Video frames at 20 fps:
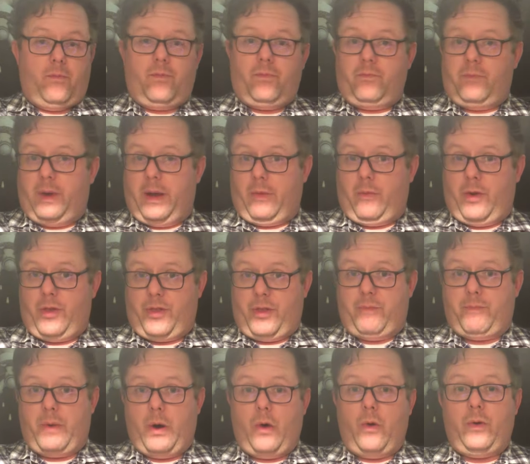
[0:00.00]
But with the
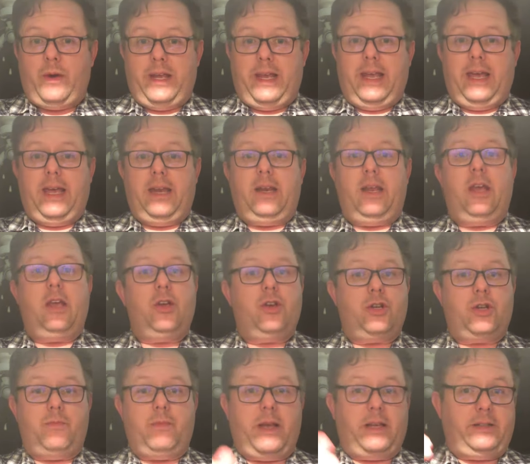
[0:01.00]
bone in, you
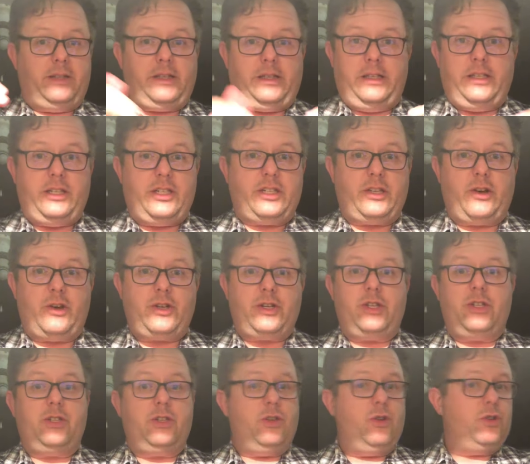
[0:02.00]
should make little
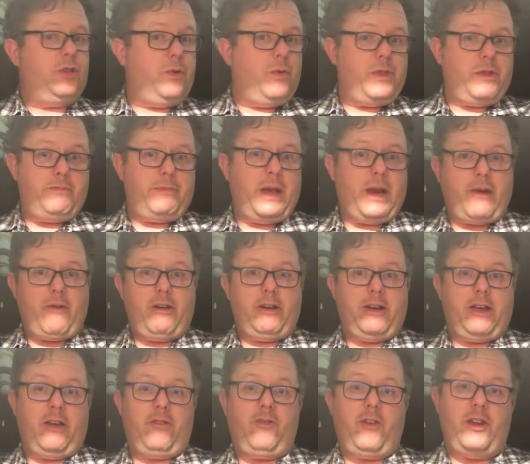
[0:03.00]
insertions, usually with a paring
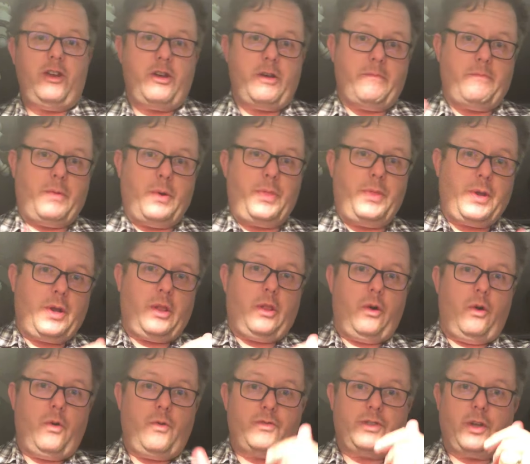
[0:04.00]
knife, and you can put the
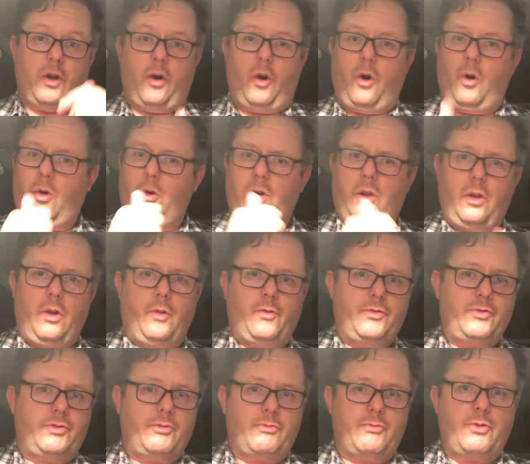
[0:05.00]
cloves, the whole cloves,
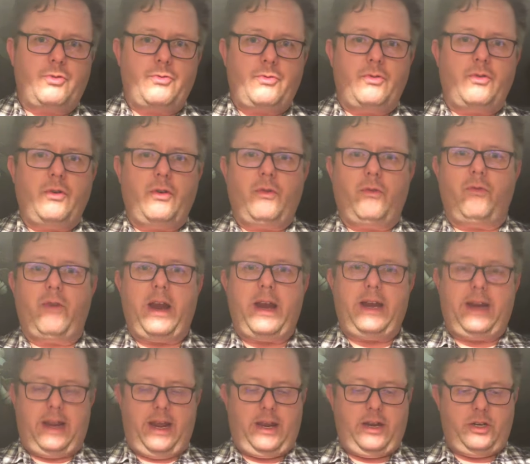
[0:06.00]
right
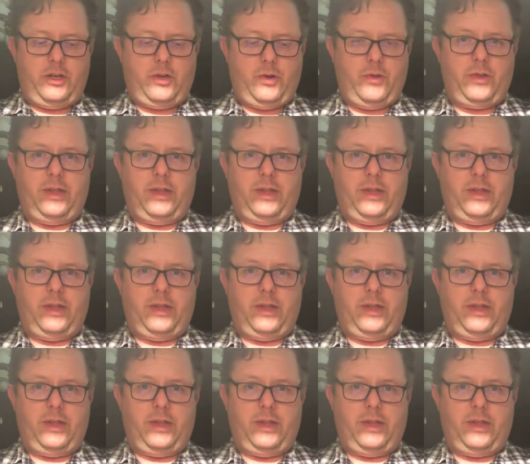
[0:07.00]
into the